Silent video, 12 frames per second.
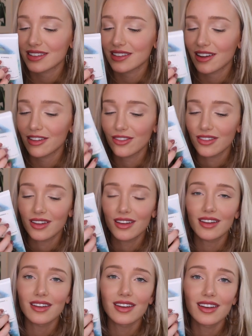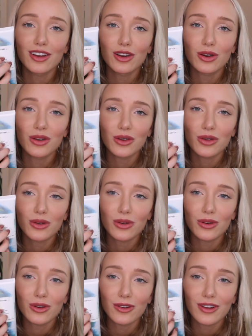stuff.
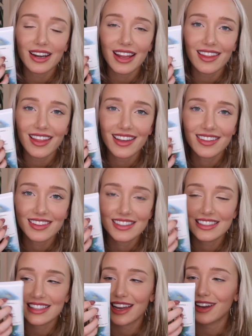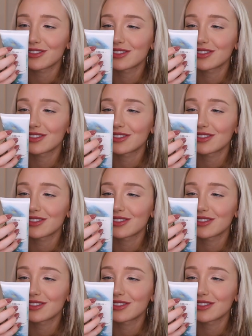Ooh, and I like the sound.